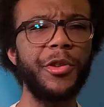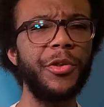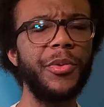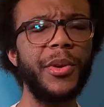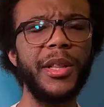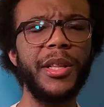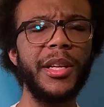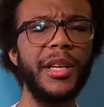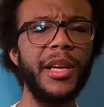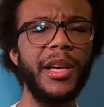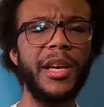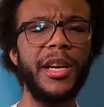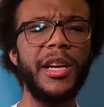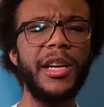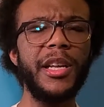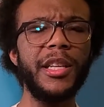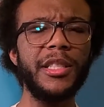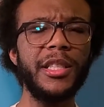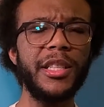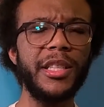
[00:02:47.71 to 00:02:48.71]
Or really,
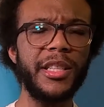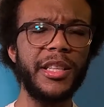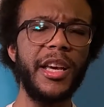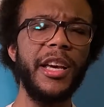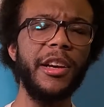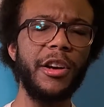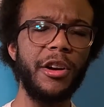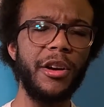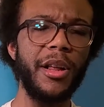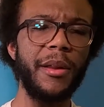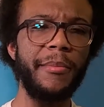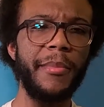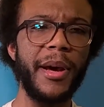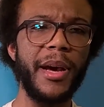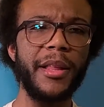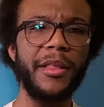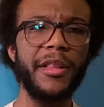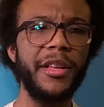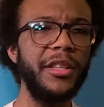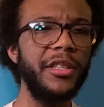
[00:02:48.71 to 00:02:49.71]
he doesn't get good at
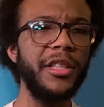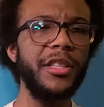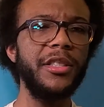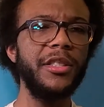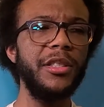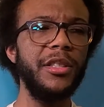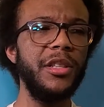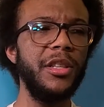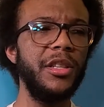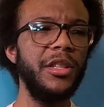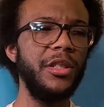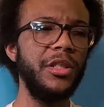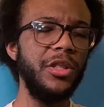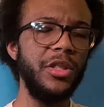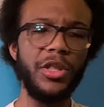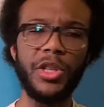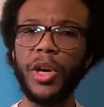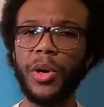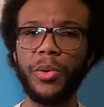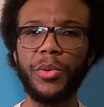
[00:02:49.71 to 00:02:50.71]
math, he just
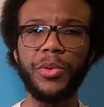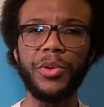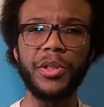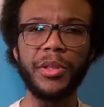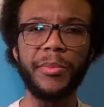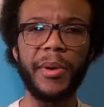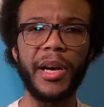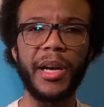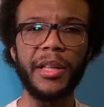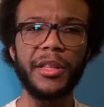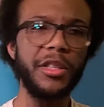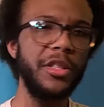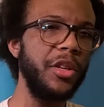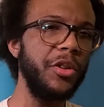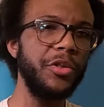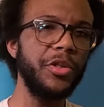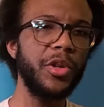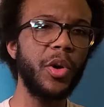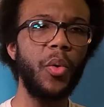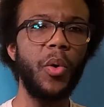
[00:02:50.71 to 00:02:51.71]
knows math. He
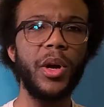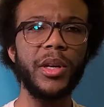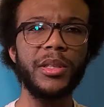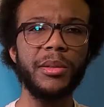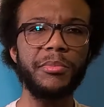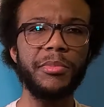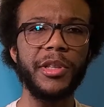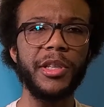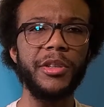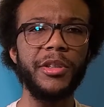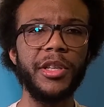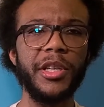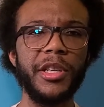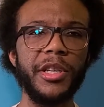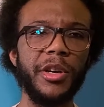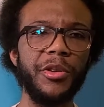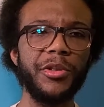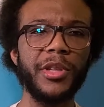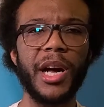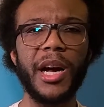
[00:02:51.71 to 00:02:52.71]
knows quantum theory. He
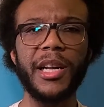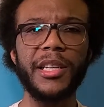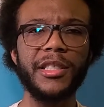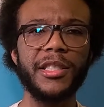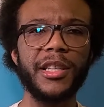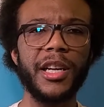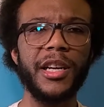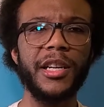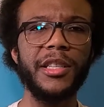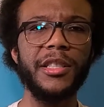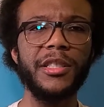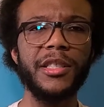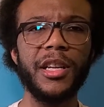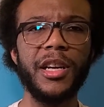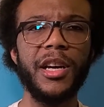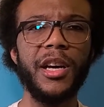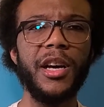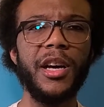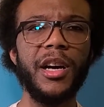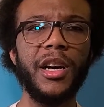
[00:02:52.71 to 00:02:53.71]
knows Einstein's
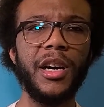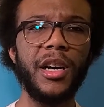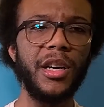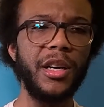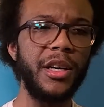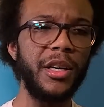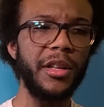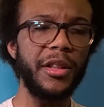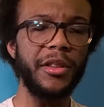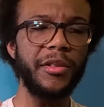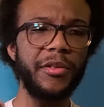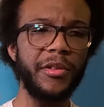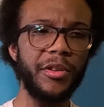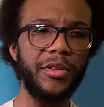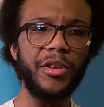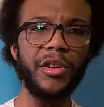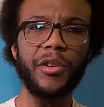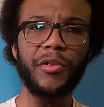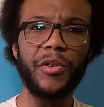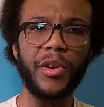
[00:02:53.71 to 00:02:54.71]

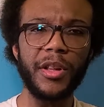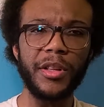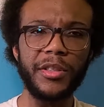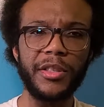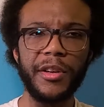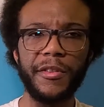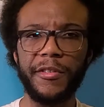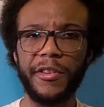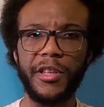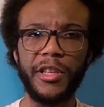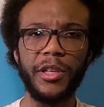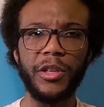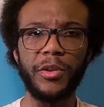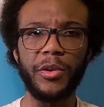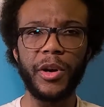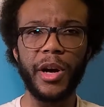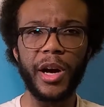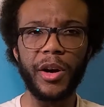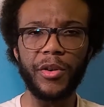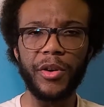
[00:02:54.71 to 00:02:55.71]
theory of relativity, or
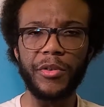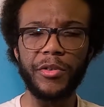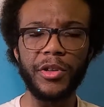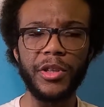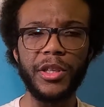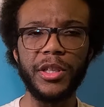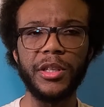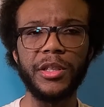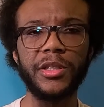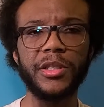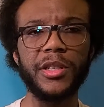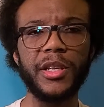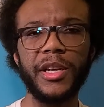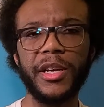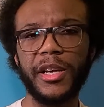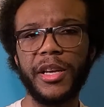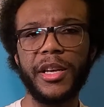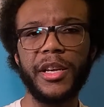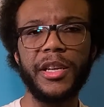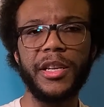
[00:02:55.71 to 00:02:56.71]
however it is.
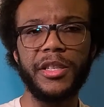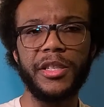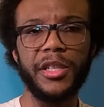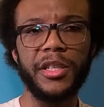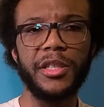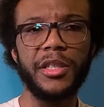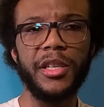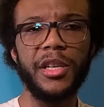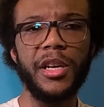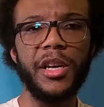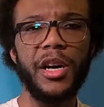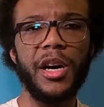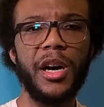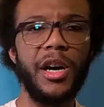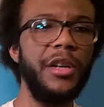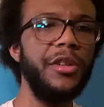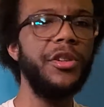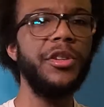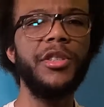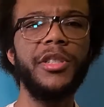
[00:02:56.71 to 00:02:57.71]
He just
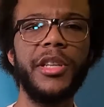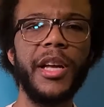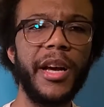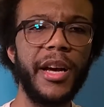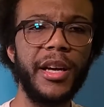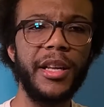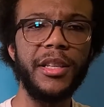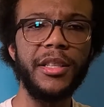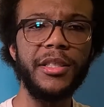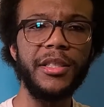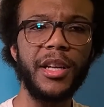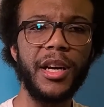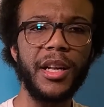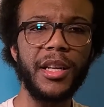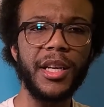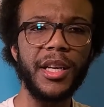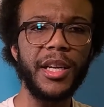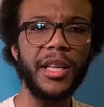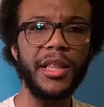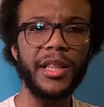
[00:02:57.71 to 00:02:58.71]
understands a
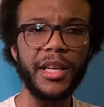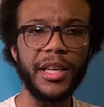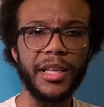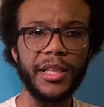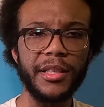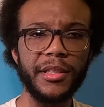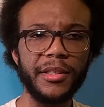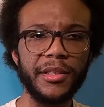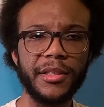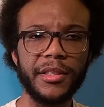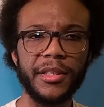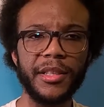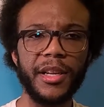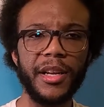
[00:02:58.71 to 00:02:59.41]
lot of things.